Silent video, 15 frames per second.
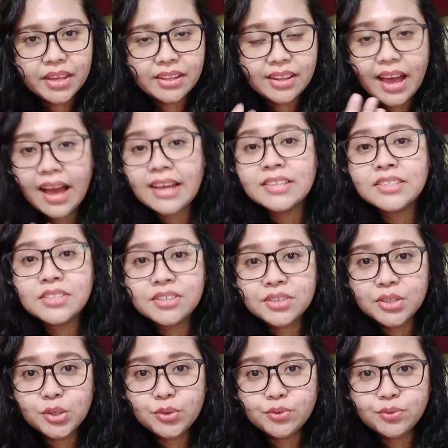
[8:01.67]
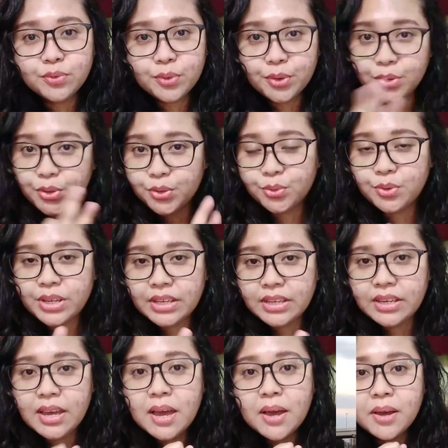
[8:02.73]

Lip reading: they'll ask you for 3